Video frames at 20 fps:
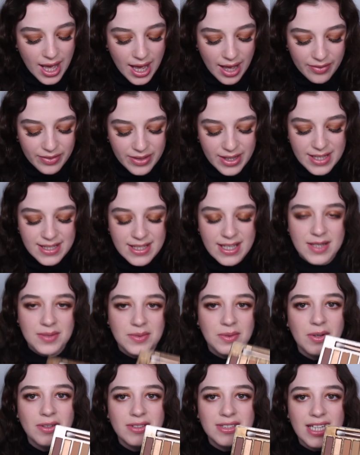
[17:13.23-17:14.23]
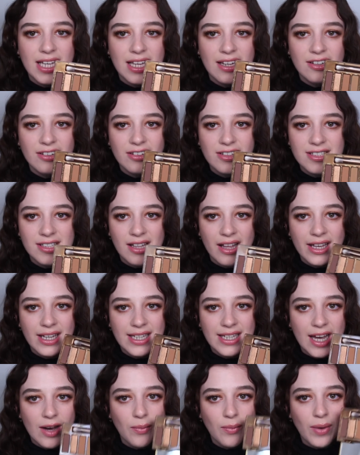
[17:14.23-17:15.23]
and this is what it looks like
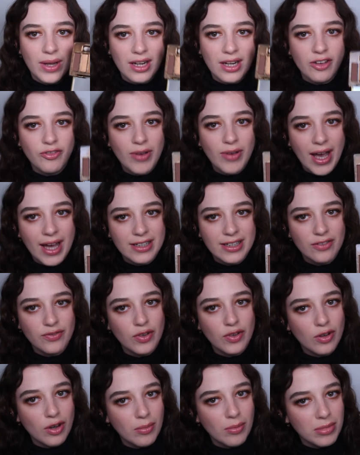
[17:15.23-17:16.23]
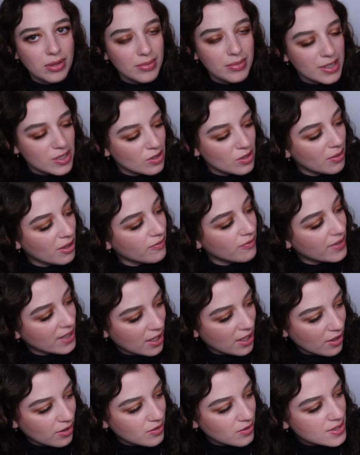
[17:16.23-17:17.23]
now when I've had a few compliments on my
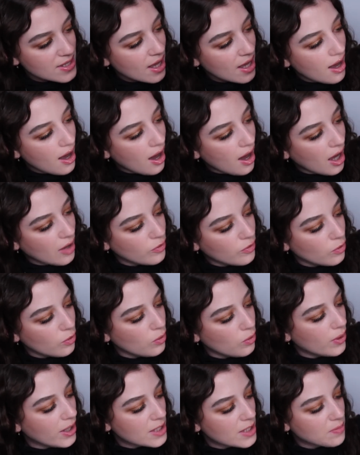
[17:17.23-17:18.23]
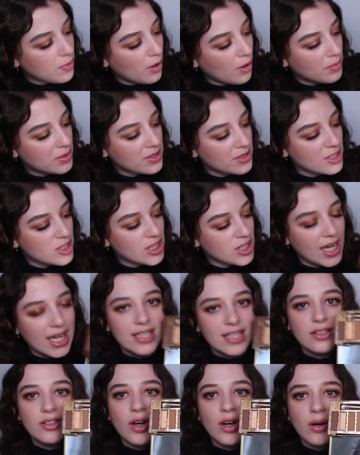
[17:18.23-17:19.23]
videos I've always popped the
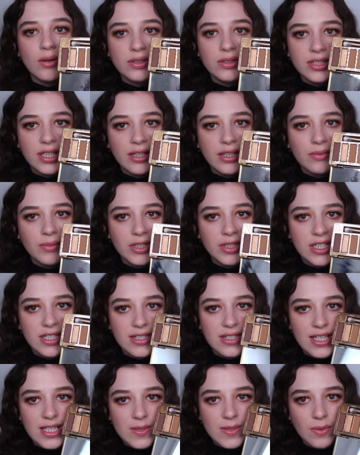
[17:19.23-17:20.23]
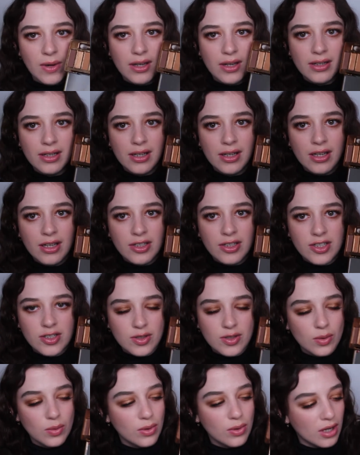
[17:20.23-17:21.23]
shade golden which is this one
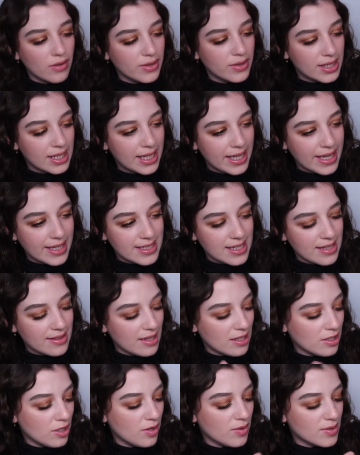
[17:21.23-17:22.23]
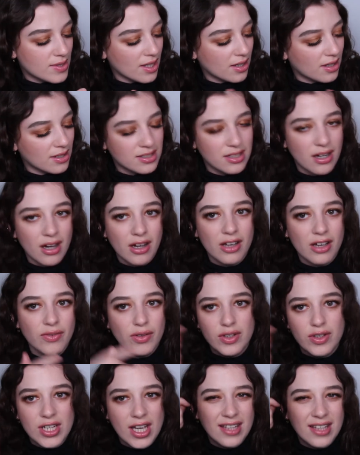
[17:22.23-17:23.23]
just all over the lid and then use like a darker
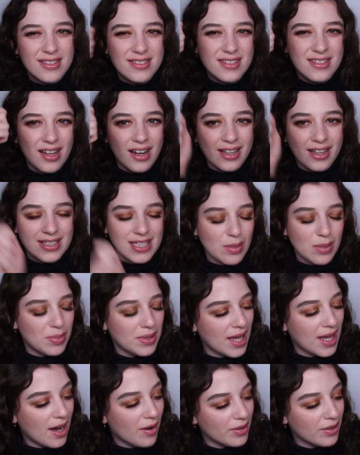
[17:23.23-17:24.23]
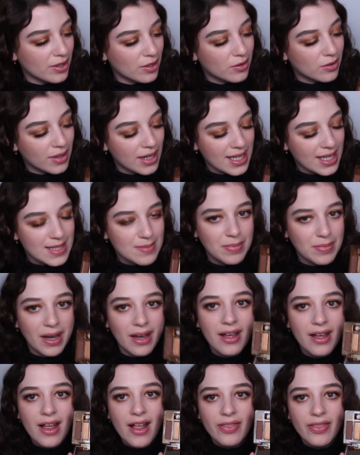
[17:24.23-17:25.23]
few shades to like deepen it out in the crease
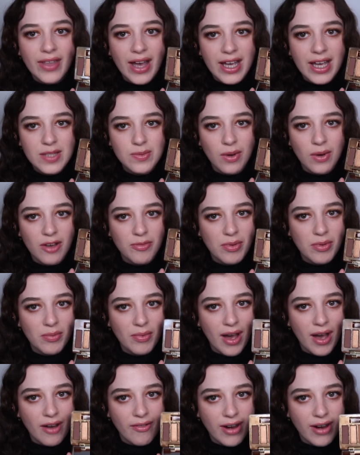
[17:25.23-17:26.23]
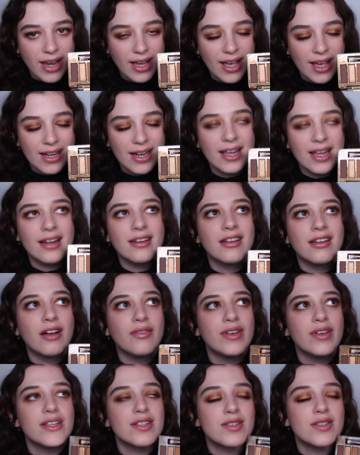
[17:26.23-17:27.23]
but that is what I've been wearing and I
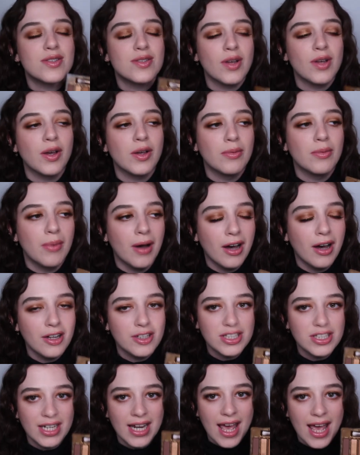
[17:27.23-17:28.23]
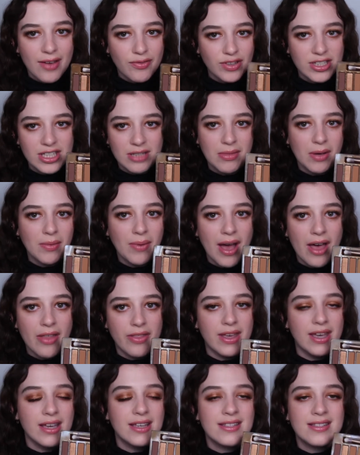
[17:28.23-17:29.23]
love it so much and every time I wear
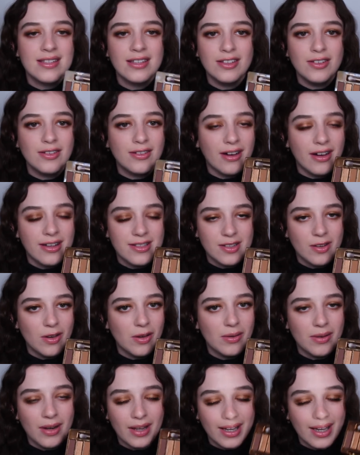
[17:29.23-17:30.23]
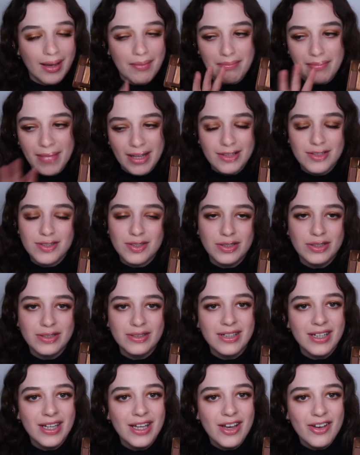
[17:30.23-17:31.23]
this you guys go like
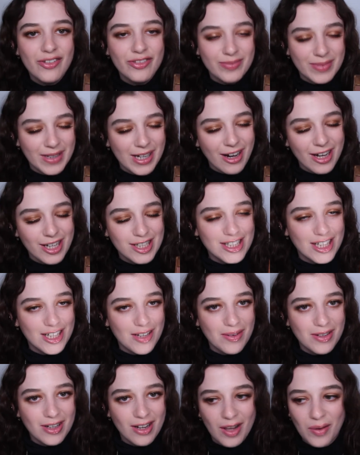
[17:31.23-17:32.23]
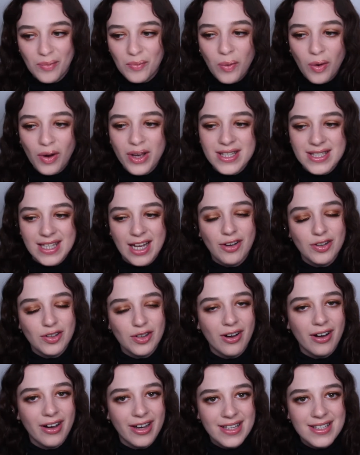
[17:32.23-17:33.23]
mental for my eyeshadow and you're like what is that on
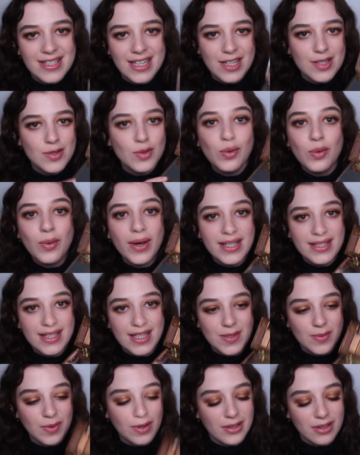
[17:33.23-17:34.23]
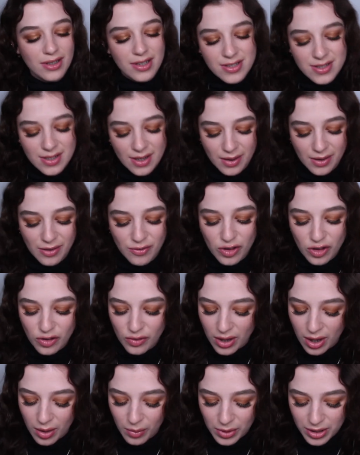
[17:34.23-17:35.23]
your eyes and it's always this one so if
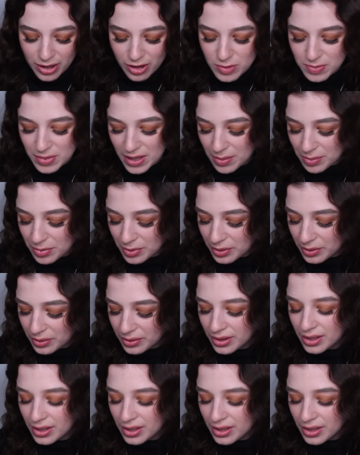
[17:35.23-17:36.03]
you are one of those people